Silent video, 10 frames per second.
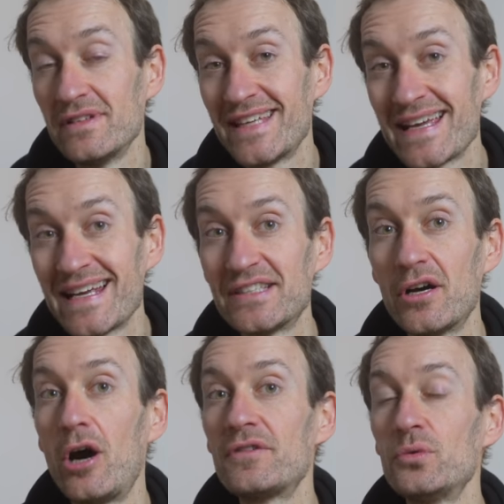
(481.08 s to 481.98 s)
for decades
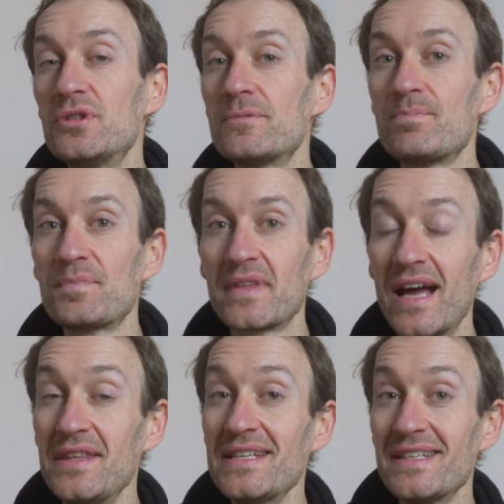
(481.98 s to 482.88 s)
afterwards.
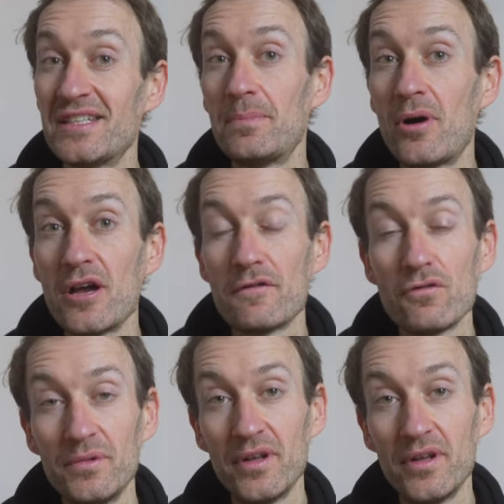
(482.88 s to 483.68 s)
And this is a bike from the